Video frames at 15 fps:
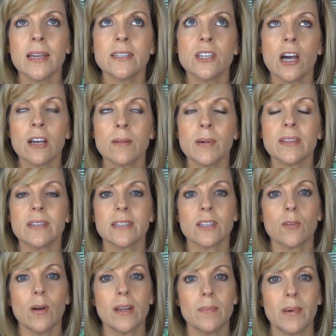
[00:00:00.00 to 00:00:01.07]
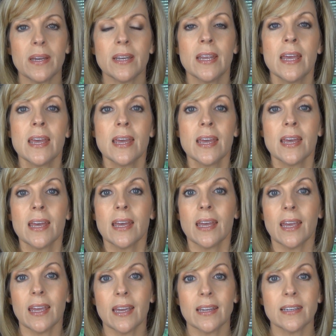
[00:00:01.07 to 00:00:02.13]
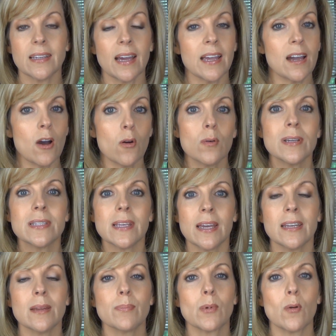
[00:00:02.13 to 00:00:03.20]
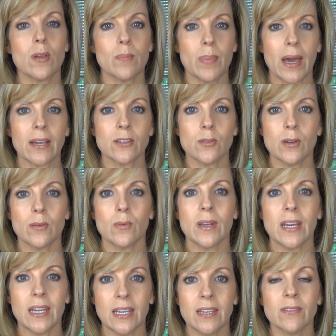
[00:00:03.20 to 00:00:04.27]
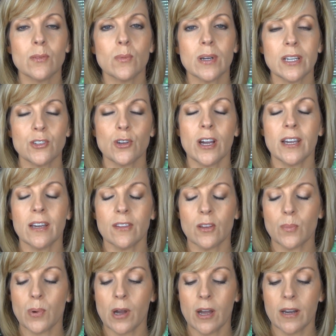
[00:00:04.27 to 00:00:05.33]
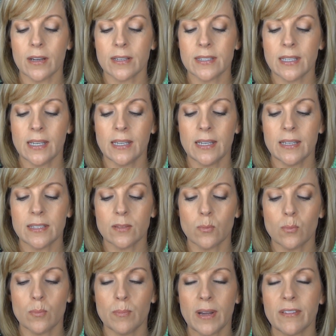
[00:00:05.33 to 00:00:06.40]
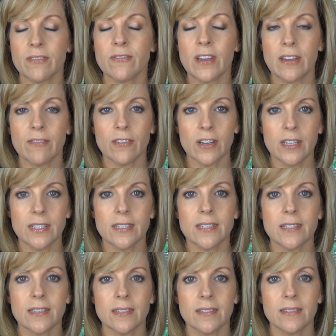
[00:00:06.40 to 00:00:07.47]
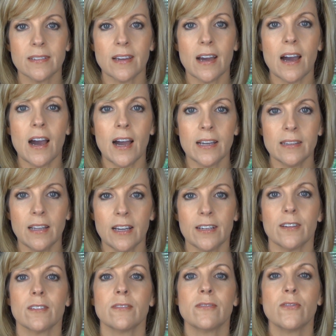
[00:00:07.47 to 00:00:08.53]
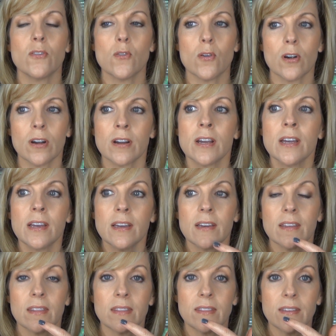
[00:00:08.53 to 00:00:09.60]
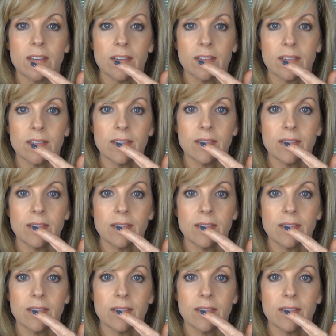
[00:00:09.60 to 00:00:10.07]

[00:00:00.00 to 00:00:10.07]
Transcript: talk about this quite a bit, and I always end up going back to it even when I try other products, and it is my favorite eyeliner for the